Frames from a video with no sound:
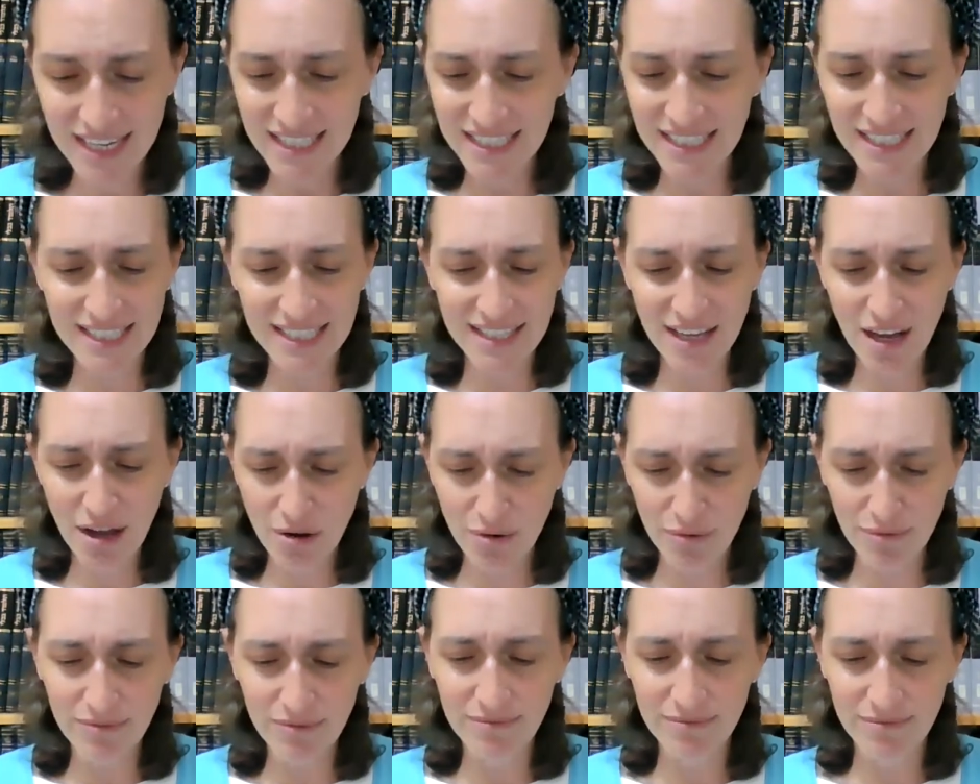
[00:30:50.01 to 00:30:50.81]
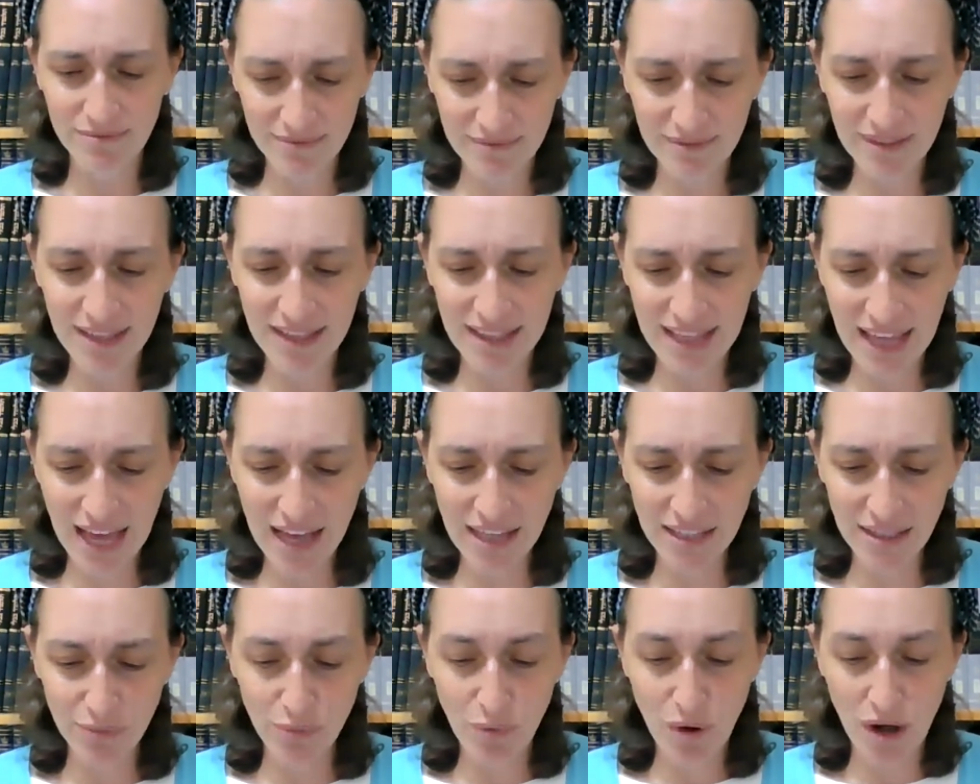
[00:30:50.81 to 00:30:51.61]
So
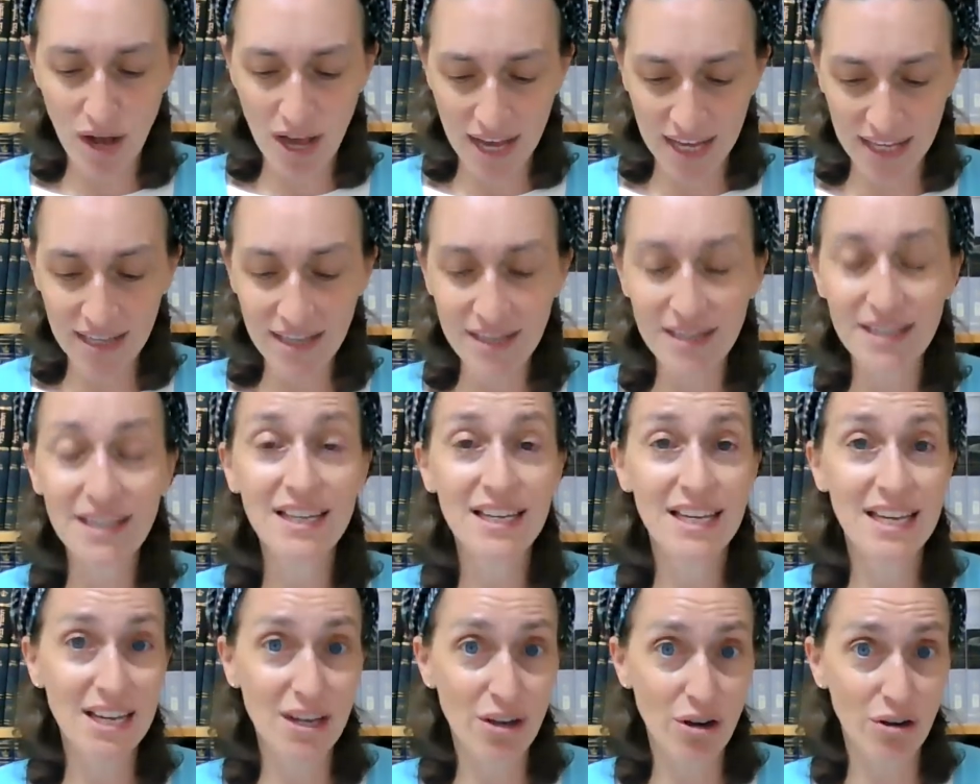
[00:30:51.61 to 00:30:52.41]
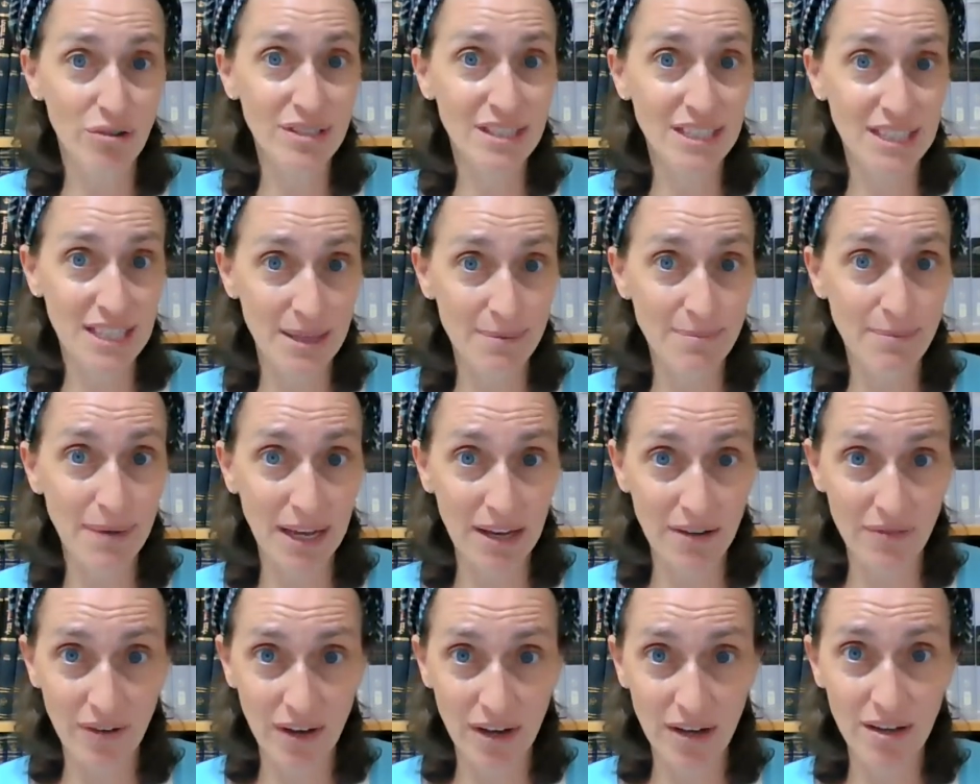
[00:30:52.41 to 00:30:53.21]
that's why he goes to the
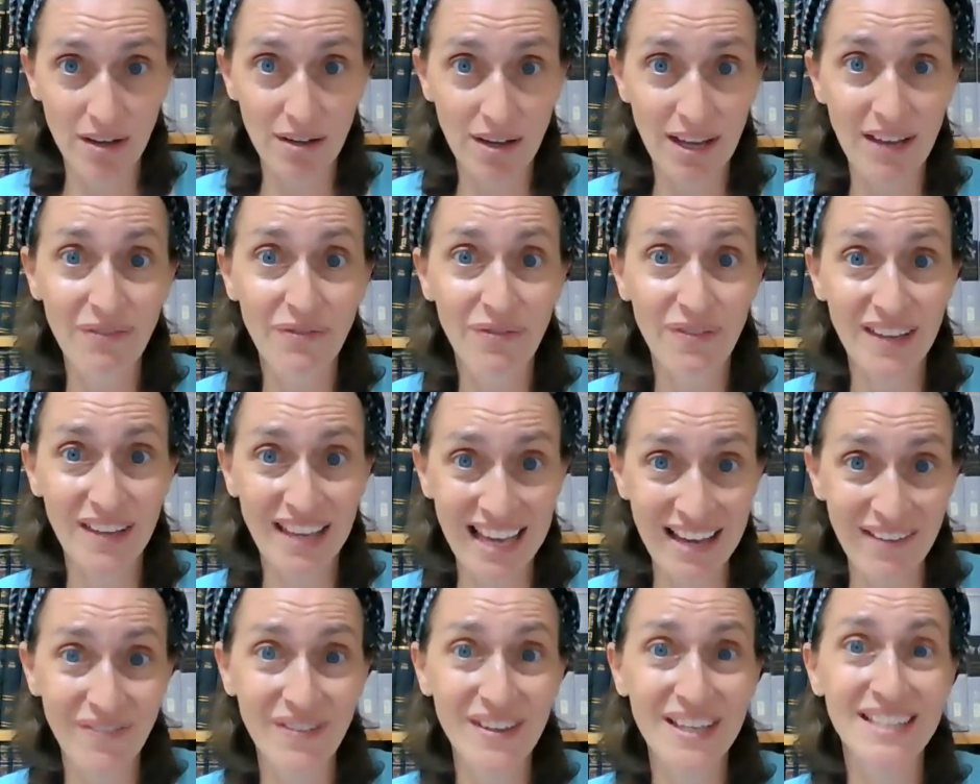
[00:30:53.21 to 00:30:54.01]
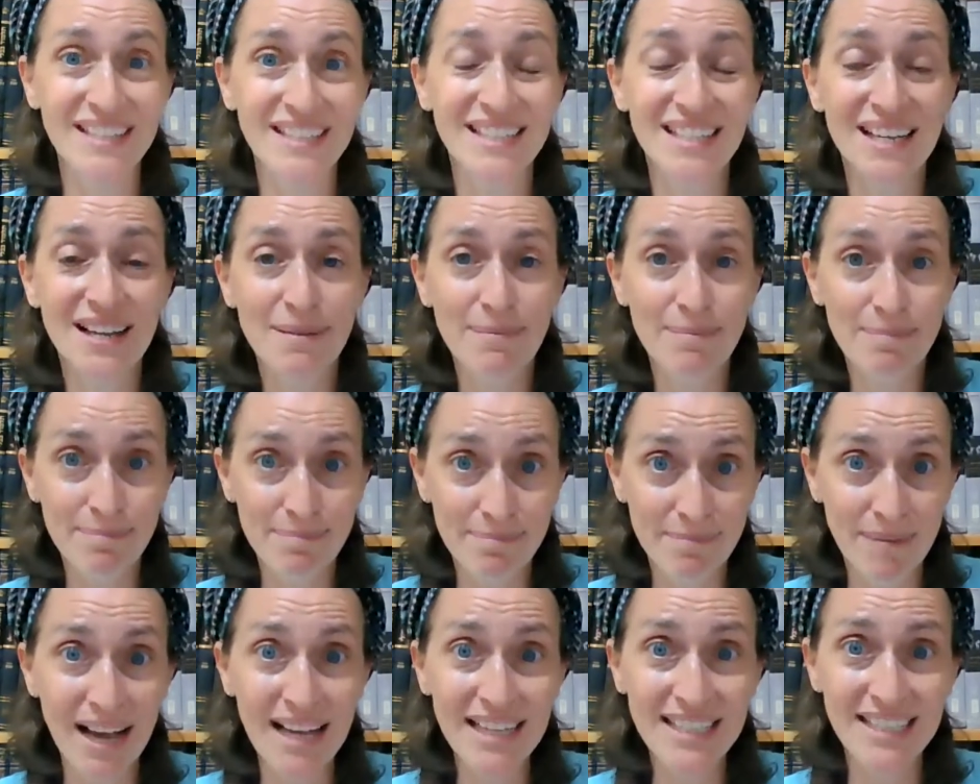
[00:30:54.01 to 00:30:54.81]
mikvah If if he's
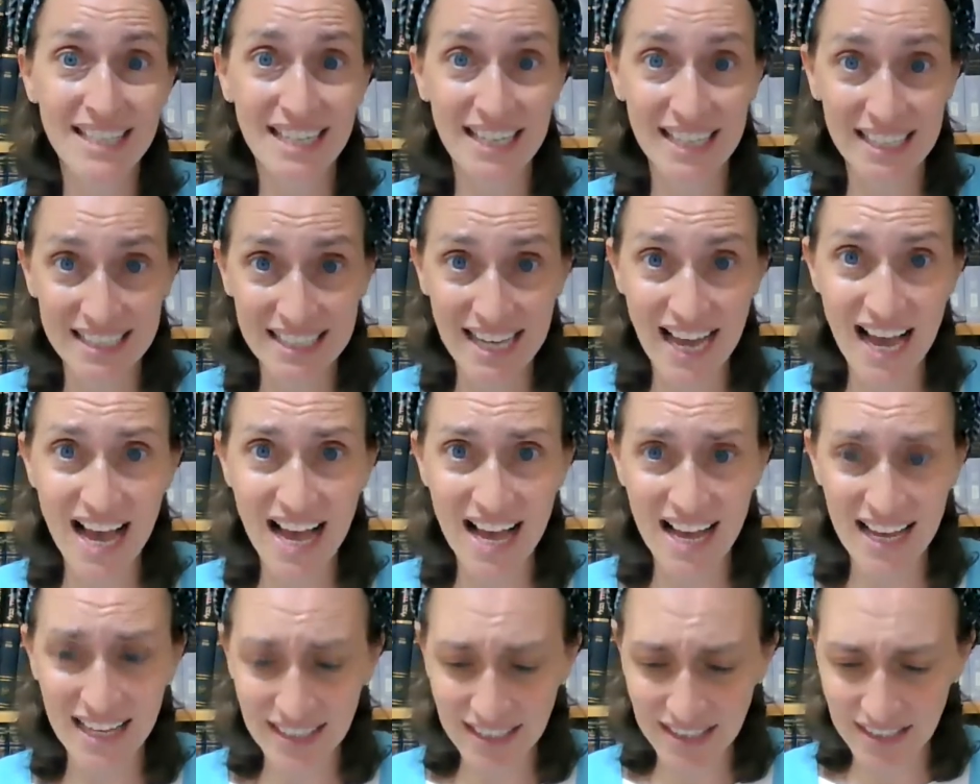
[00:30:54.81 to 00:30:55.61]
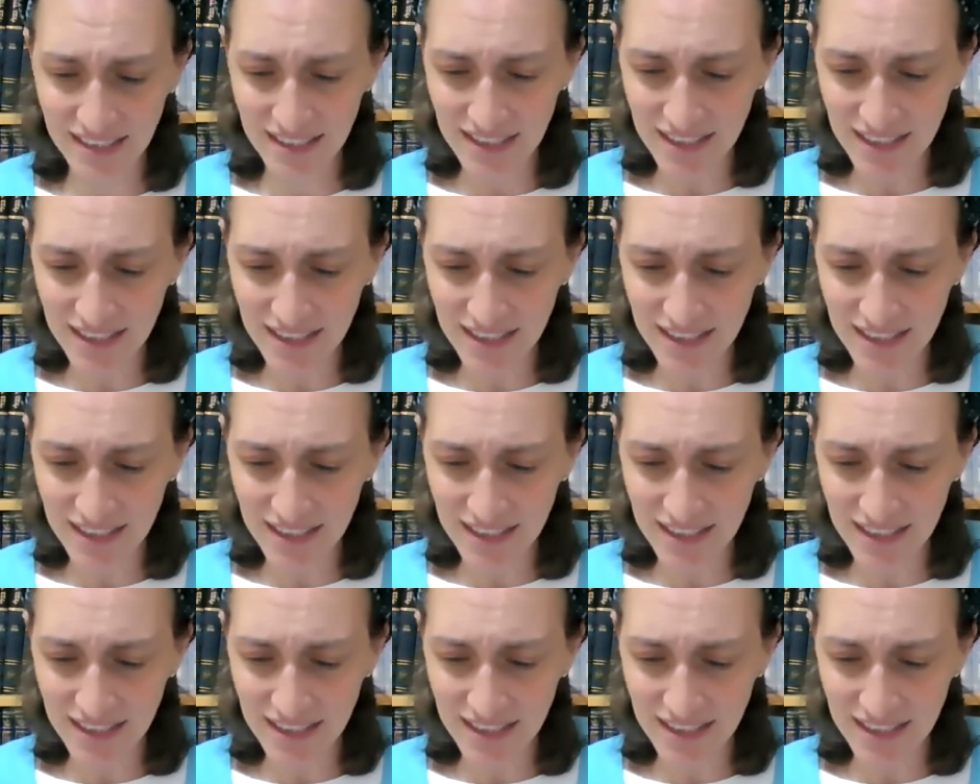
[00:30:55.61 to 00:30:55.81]
Masichdot,